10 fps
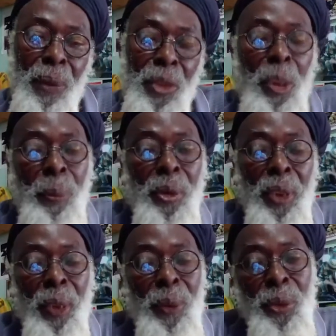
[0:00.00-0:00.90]
You step out
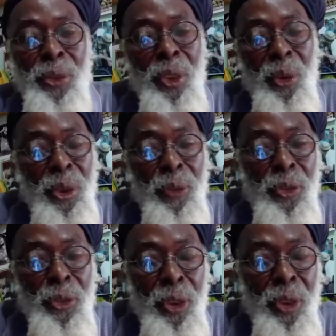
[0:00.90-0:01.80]
of life, we know, say, yeah, we need to
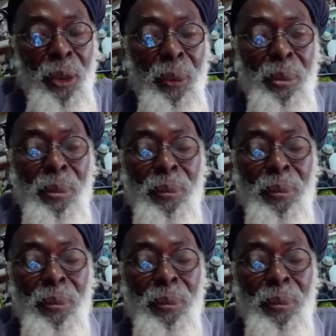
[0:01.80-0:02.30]
straighten up.